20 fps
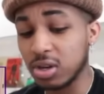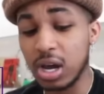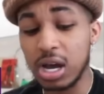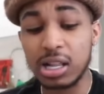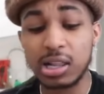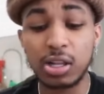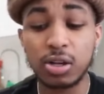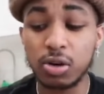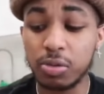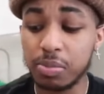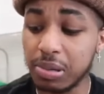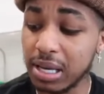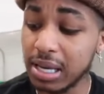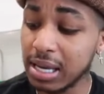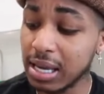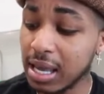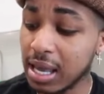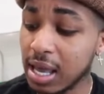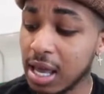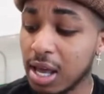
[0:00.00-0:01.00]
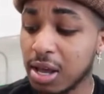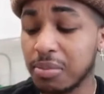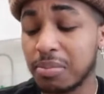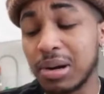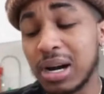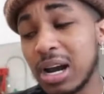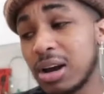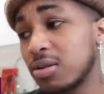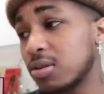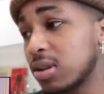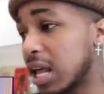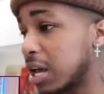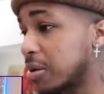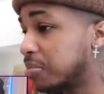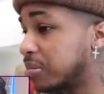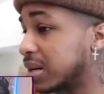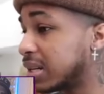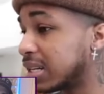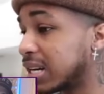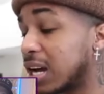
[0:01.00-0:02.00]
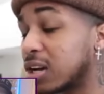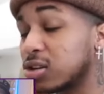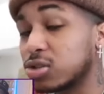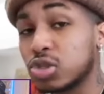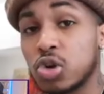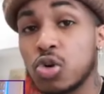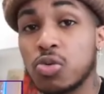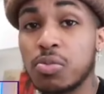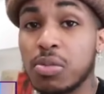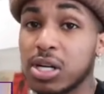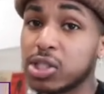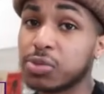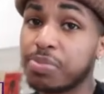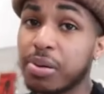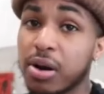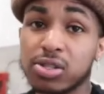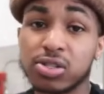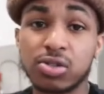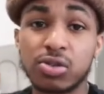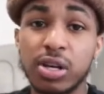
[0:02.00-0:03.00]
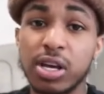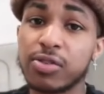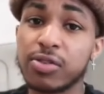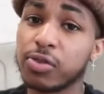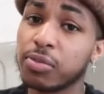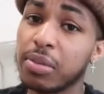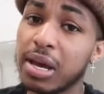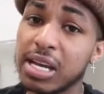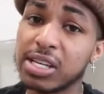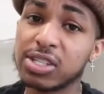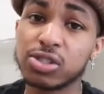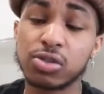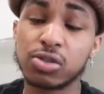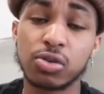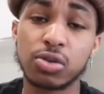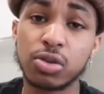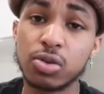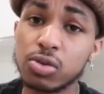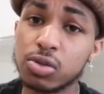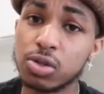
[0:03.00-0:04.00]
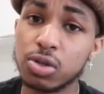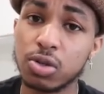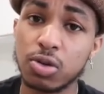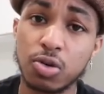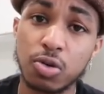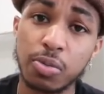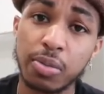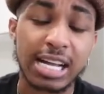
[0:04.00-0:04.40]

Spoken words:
y'all a little bit, but I don't like putting out too much personal information on YouTube.